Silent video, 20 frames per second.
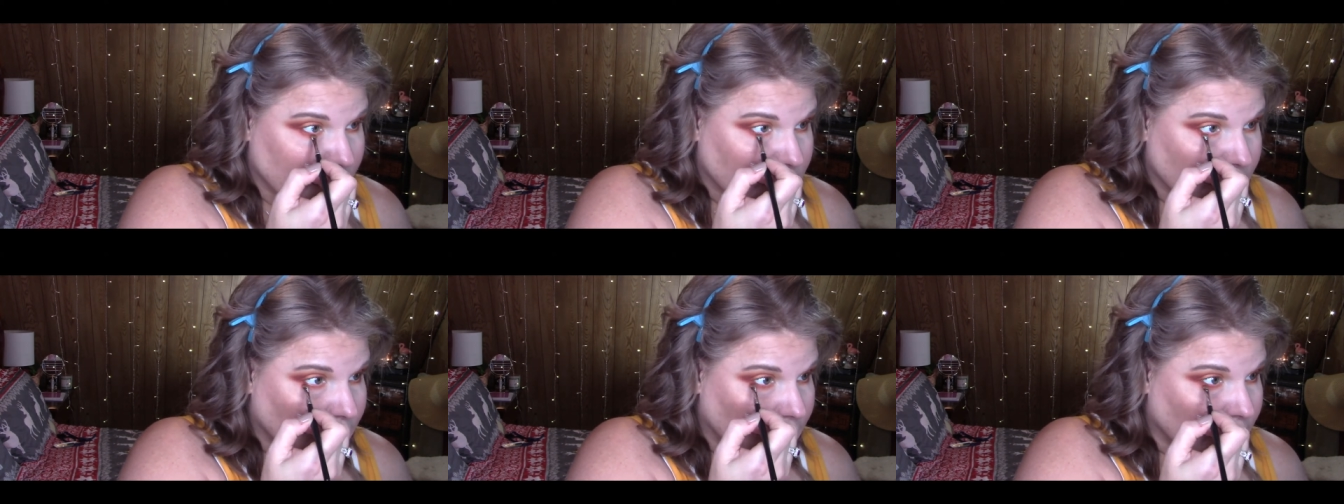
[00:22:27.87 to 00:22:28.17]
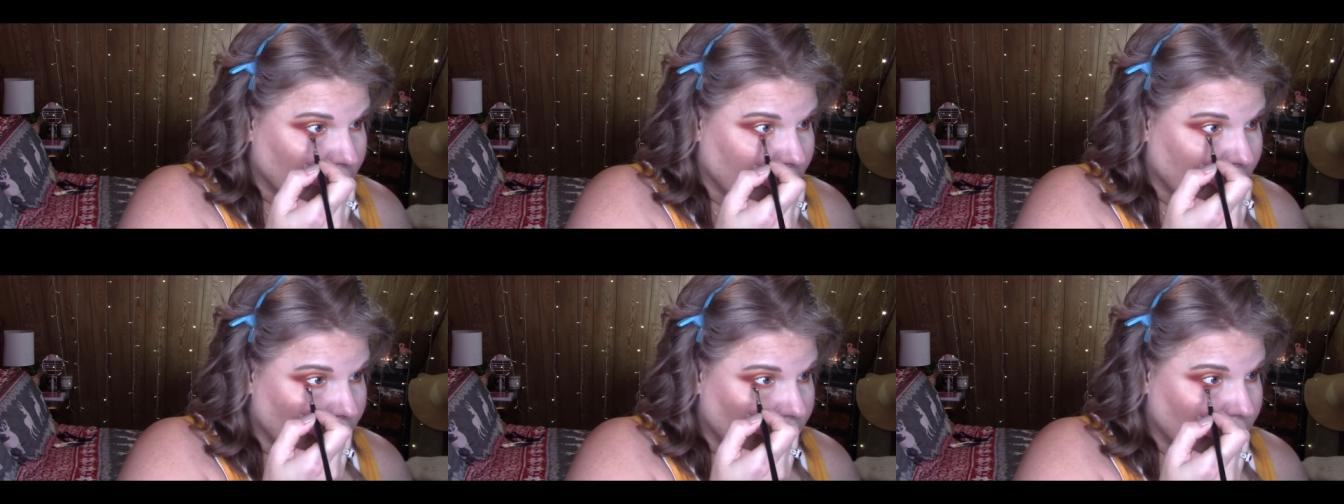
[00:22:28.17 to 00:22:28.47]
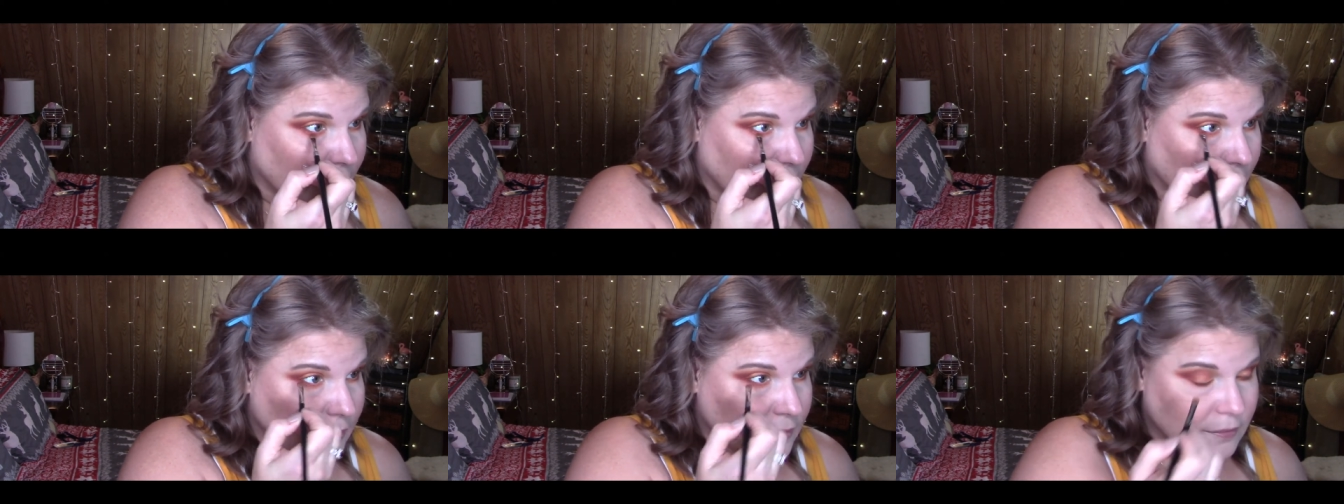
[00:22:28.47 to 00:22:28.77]
So we
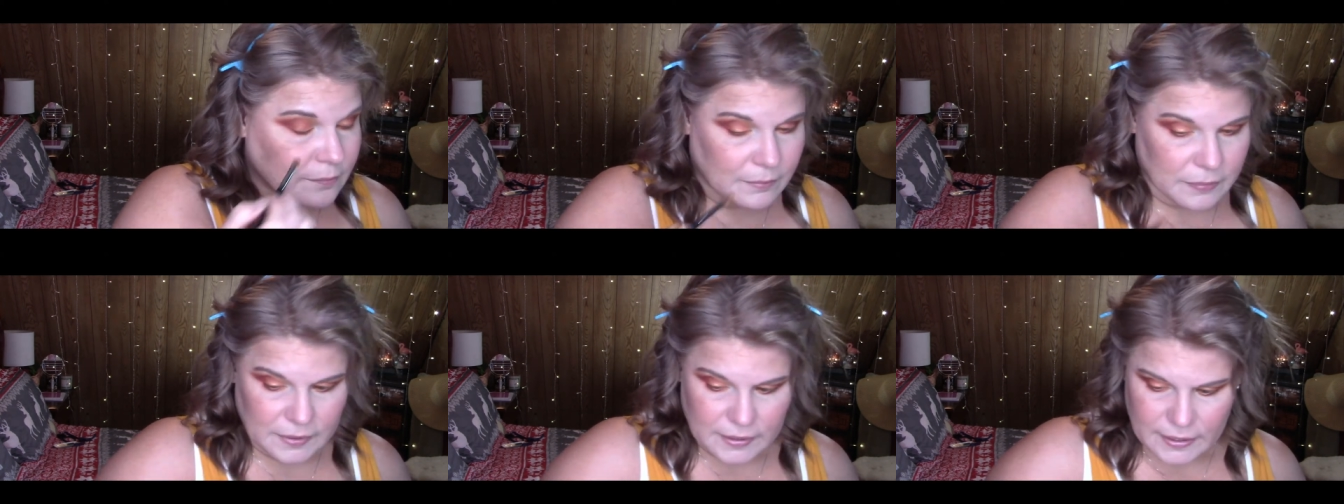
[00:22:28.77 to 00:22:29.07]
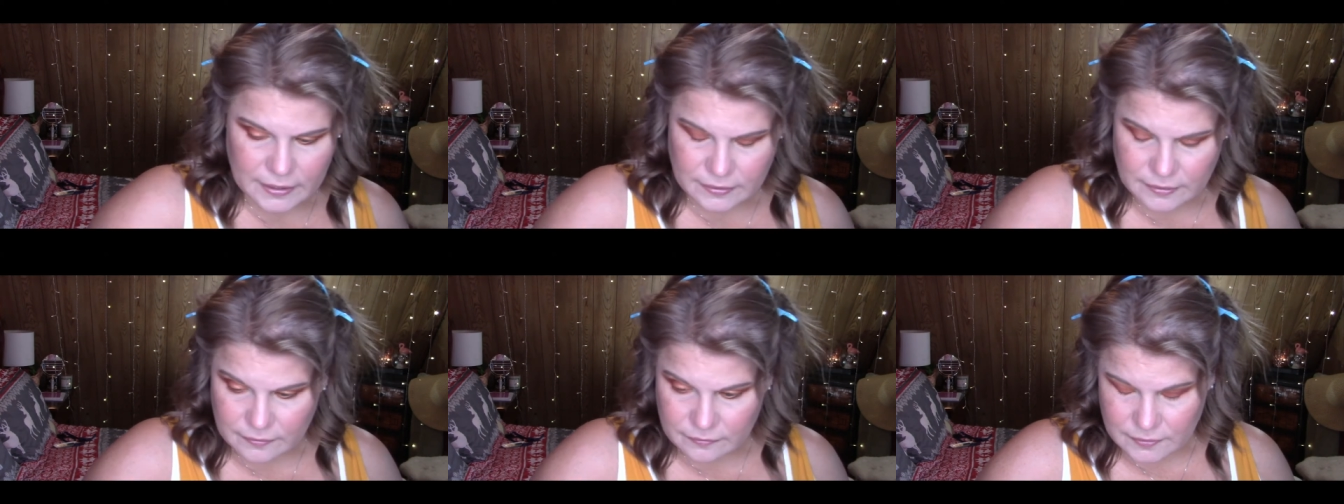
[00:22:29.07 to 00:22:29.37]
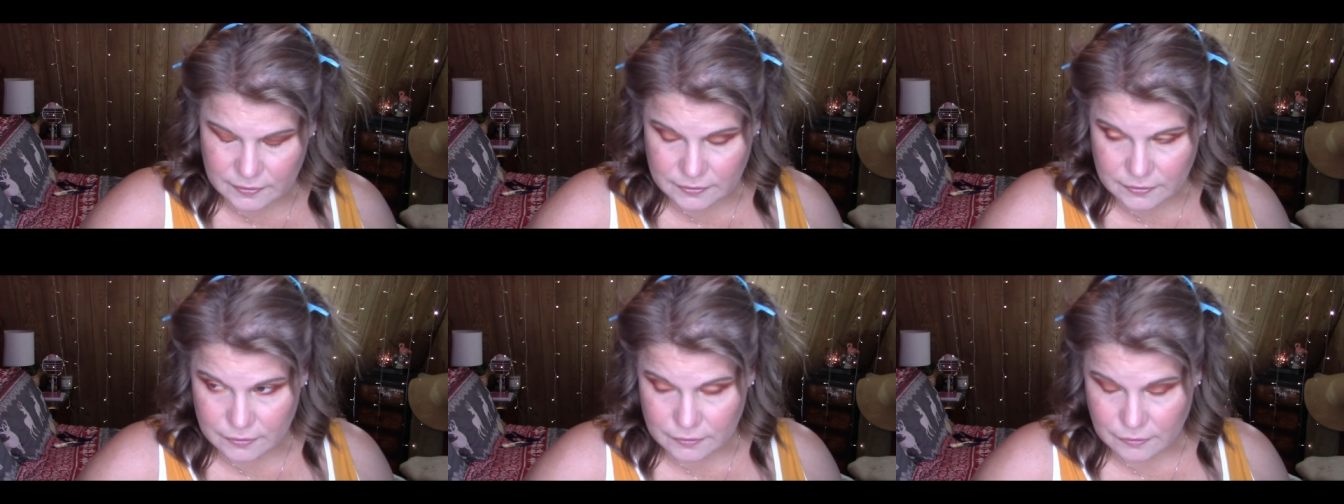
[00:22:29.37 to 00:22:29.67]
have a nice blend of
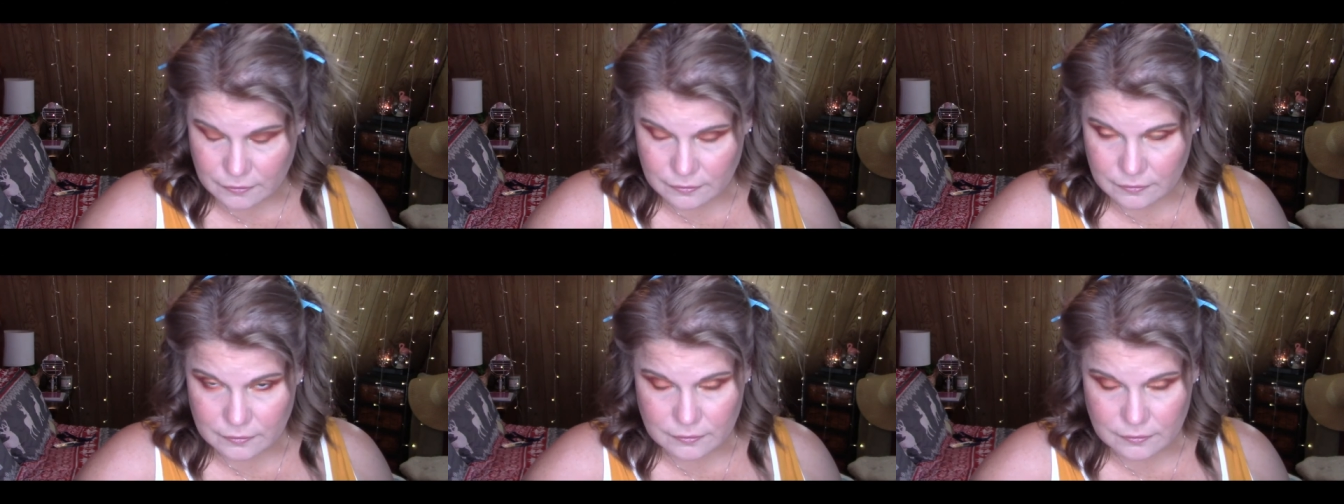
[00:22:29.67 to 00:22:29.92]
the two.